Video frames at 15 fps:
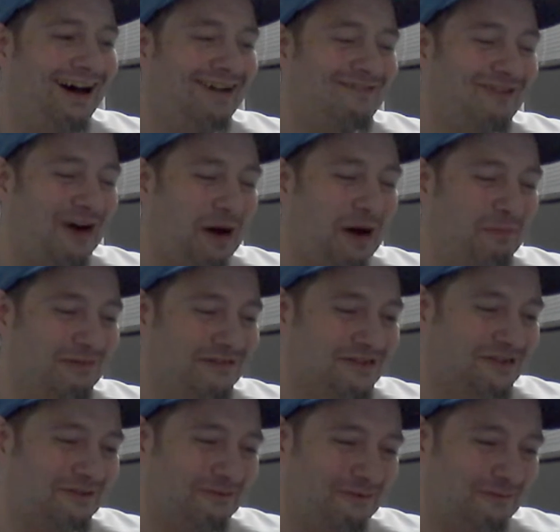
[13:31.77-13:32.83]
Robin's
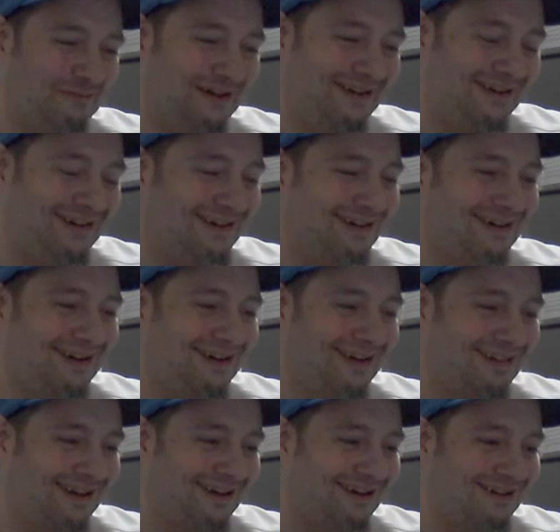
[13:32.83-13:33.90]
cool, man. I
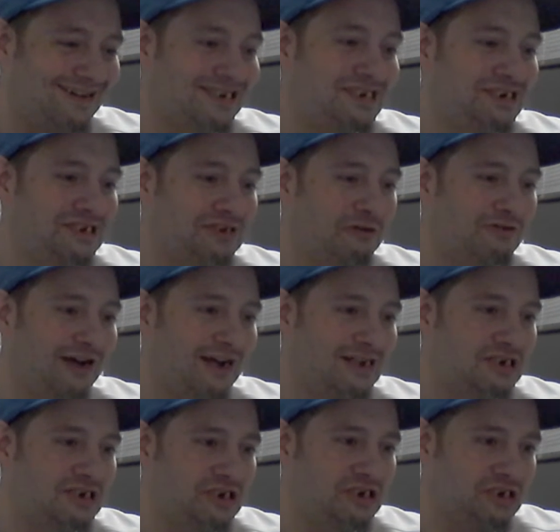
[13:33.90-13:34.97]
like her. She's so nice.
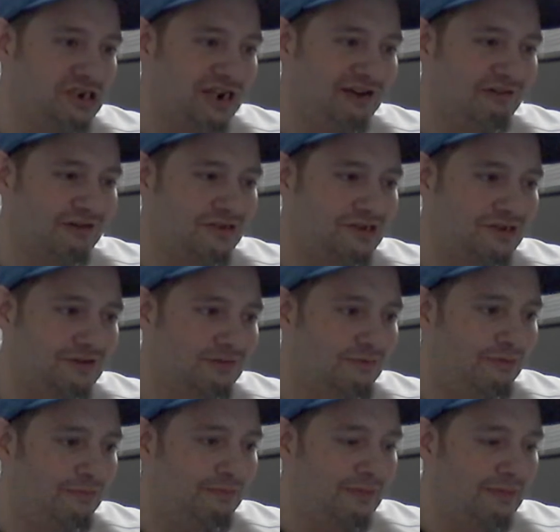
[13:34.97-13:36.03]
She's generous, too.
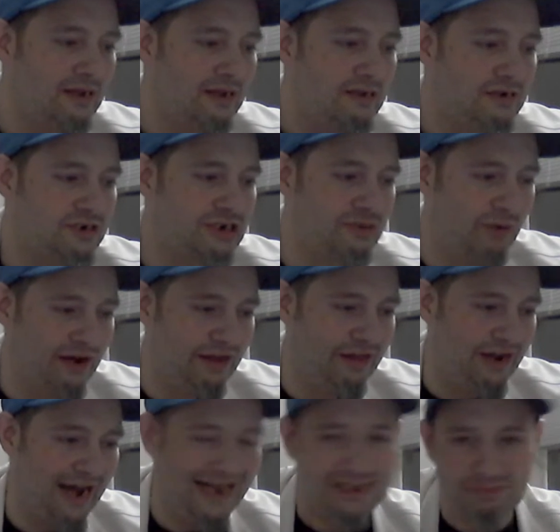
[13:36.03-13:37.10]
She's one of the
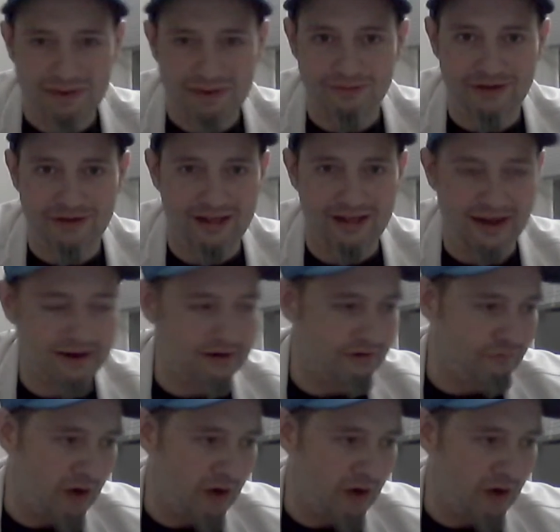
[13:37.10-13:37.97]
nice people. I like her.